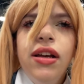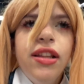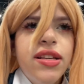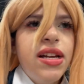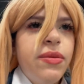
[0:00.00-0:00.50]

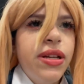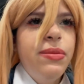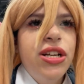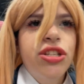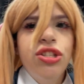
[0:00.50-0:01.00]
There's not really
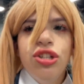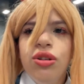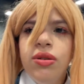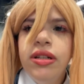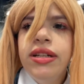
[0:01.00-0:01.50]
much to do.
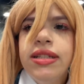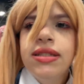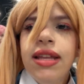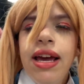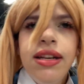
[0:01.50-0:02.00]
It's
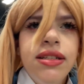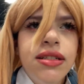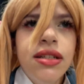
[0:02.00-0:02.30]
the end